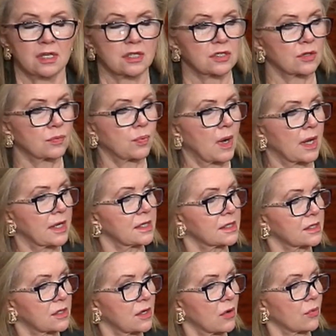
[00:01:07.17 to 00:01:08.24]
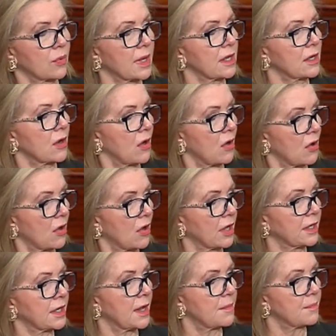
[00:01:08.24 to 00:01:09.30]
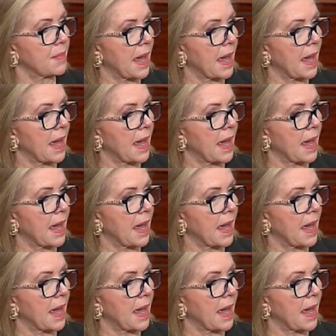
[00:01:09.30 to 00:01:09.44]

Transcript: to what is going on